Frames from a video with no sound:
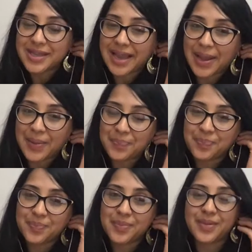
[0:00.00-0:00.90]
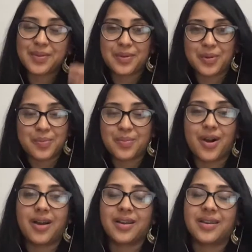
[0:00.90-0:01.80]
and
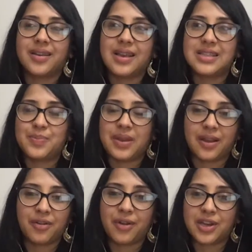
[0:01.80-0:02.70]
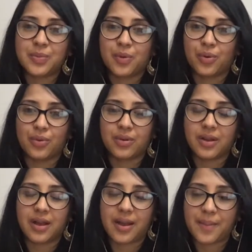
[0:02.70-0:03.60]
Mark has been incredible
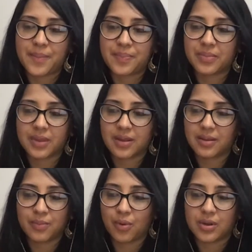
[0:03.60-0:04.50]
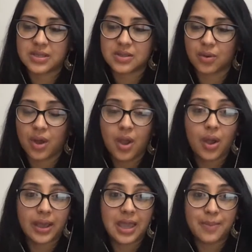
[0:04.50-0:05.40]
boss. So
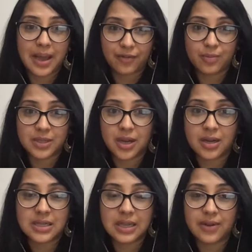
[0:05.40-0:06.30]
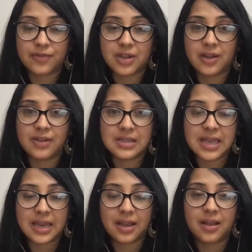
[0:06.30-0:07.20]
I came back from maternity leave after having
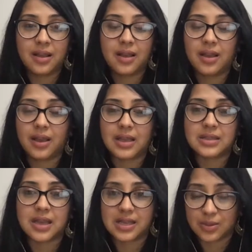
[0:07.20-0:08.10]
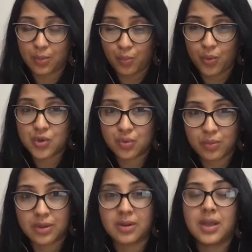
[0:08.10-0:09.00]
Zena, and as most
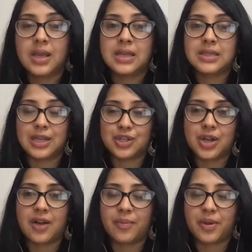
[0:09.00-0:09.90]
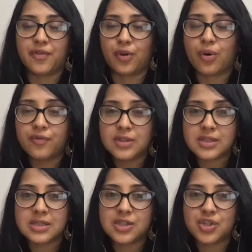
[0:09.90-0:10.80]
women tend to have a bit of a
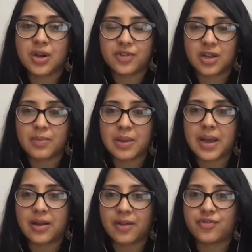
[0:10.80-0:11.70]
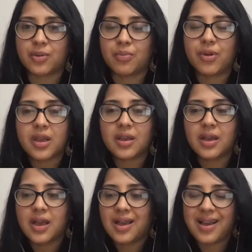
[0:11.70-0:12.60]
confidence issue after coming back after a break,
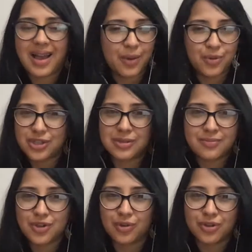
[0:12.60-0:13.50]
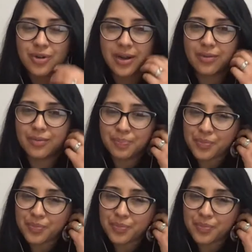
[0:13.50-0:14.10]
I was just trying to